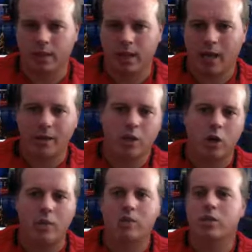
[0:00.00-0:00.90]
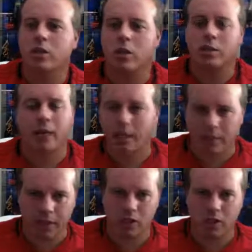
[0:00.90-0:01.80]
and McTominay was the only player that
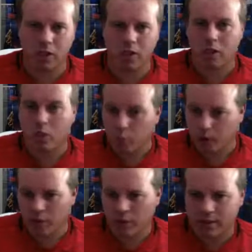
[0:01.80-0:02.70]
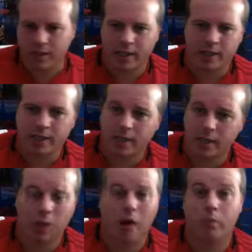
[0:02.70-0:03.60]
played shit, we could all sit here and say,
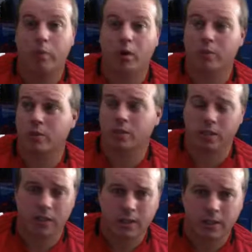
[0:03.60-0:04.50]
wow, Pogba was shit.